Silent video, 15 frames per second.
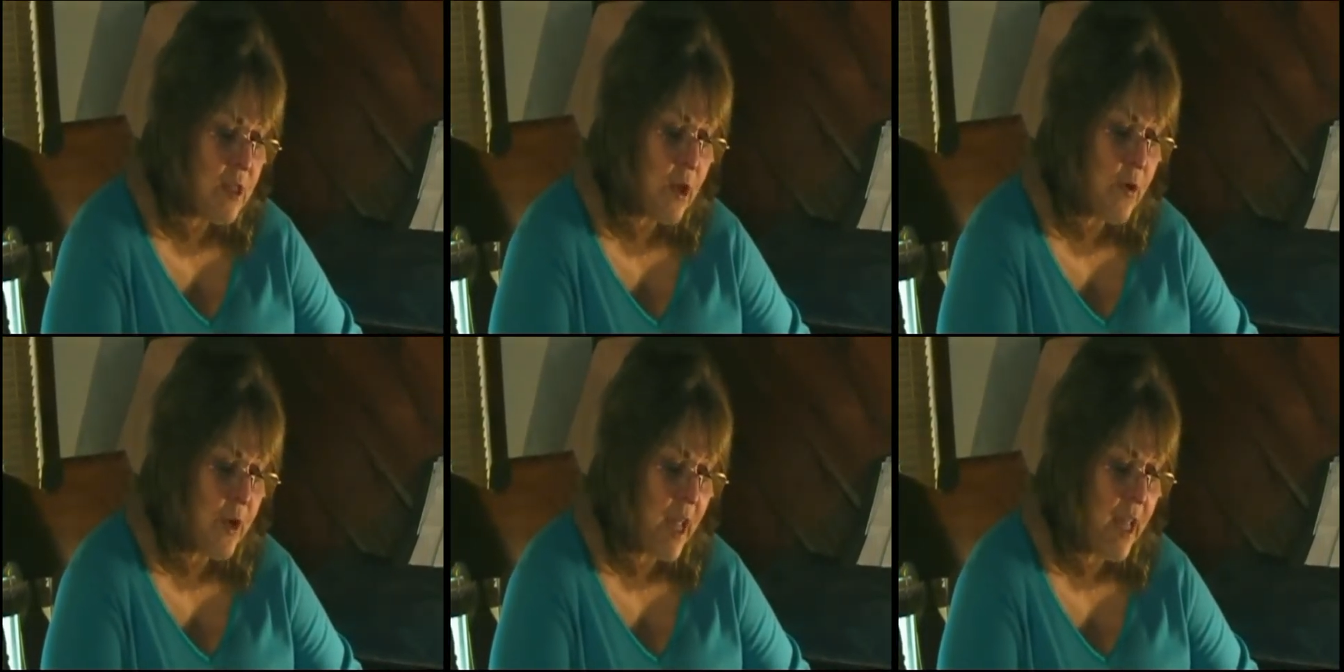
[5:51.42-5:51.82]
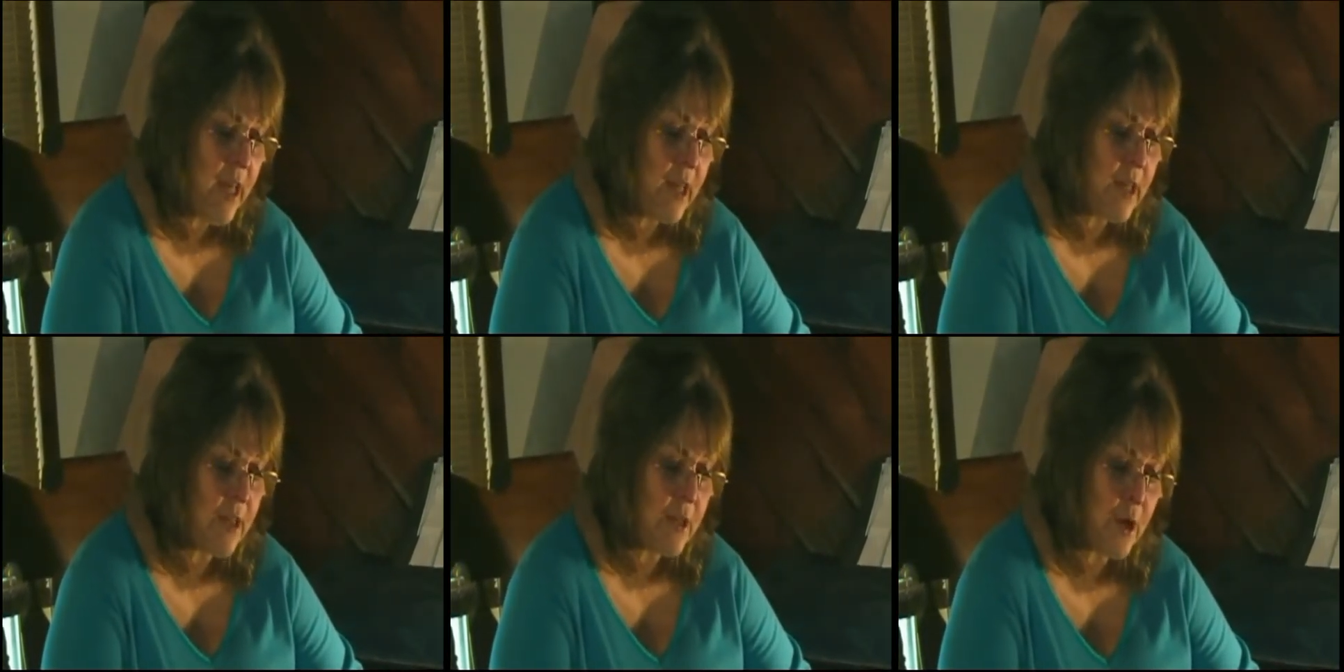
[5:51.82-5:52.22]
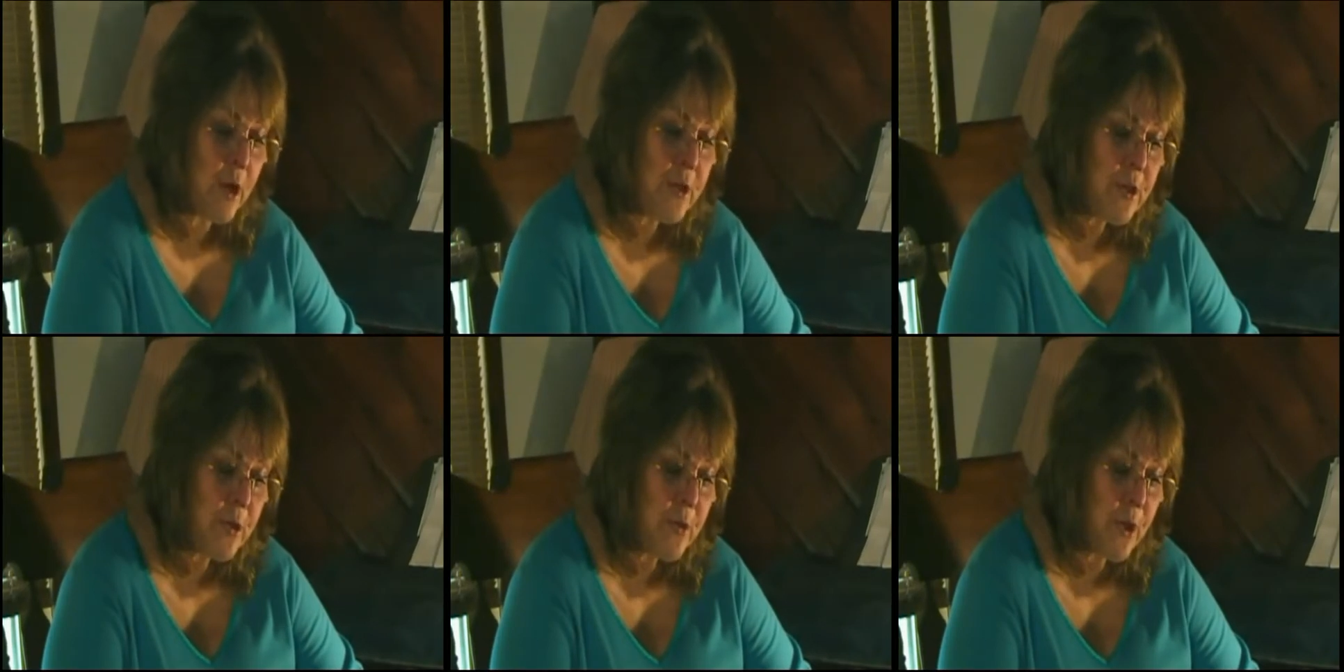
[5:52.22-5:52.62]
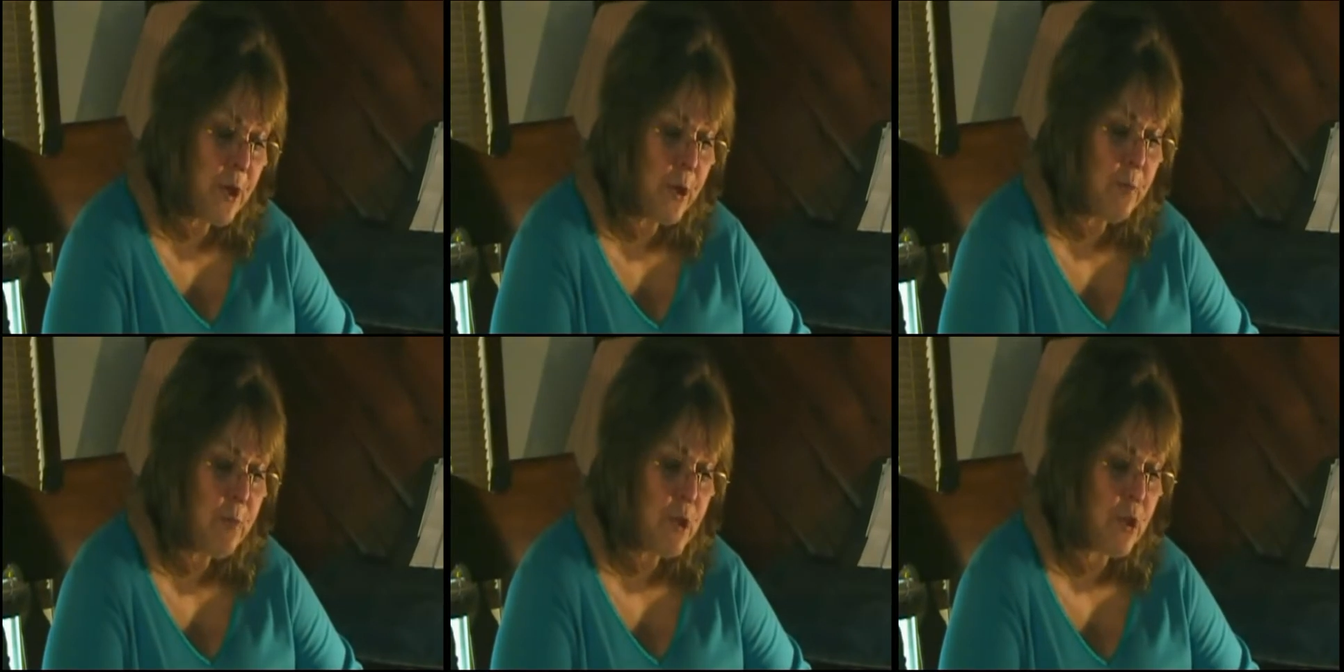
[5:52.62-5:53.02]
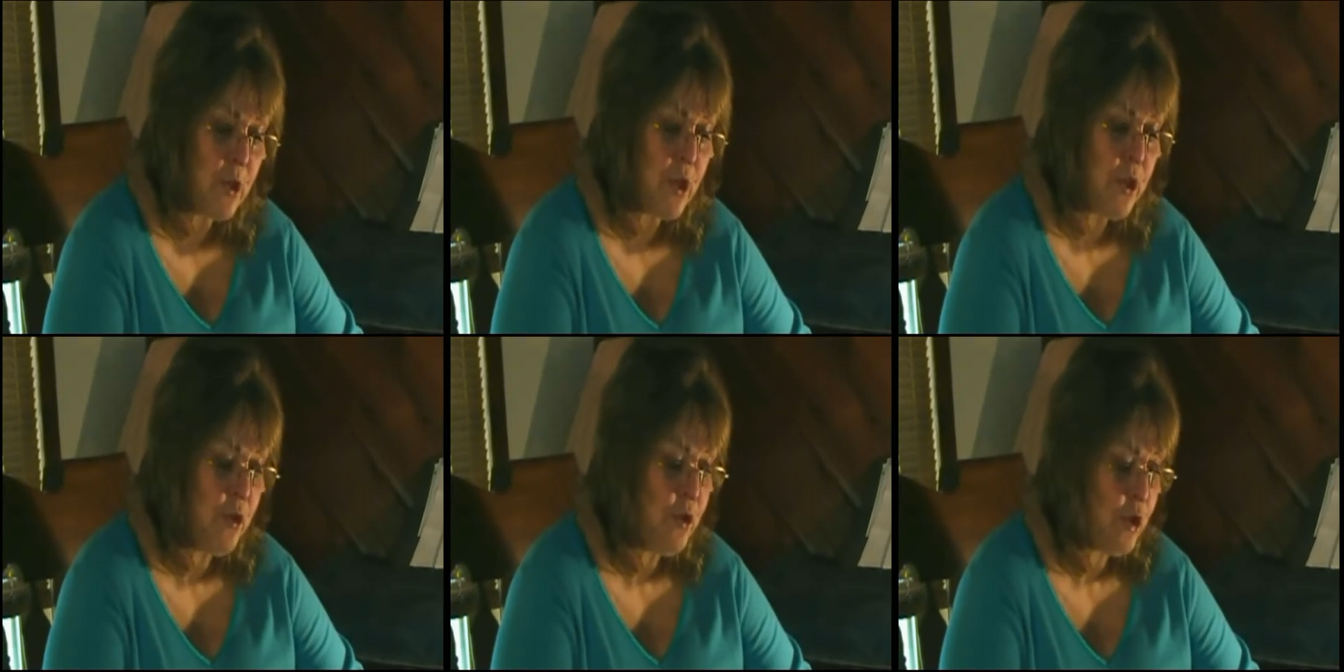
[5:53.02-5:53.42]
located, is also the home to the
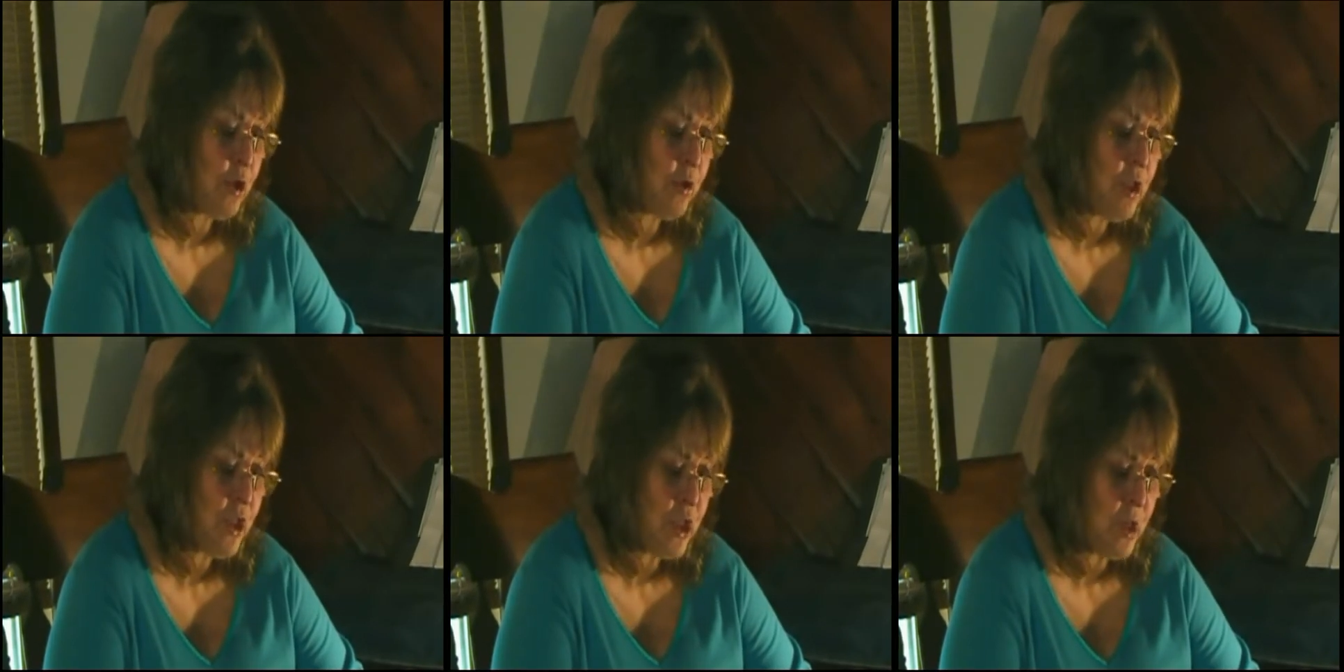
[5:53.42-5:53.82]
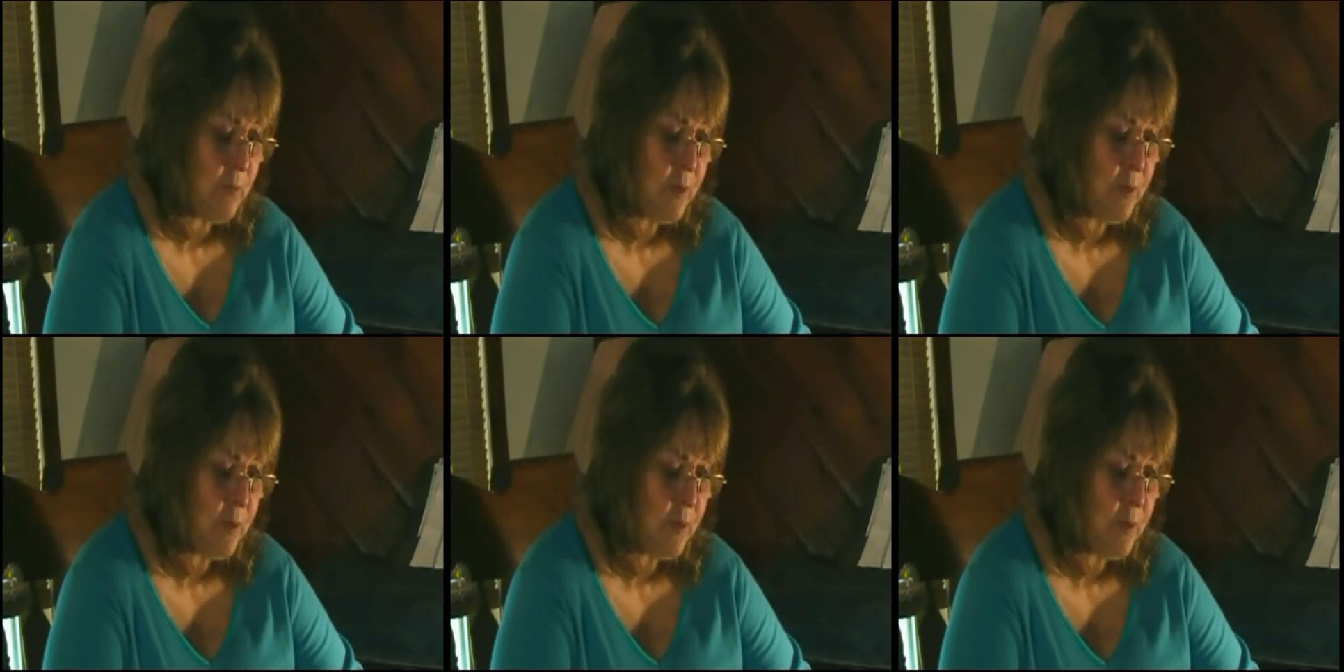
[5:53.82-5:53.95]
huge Christian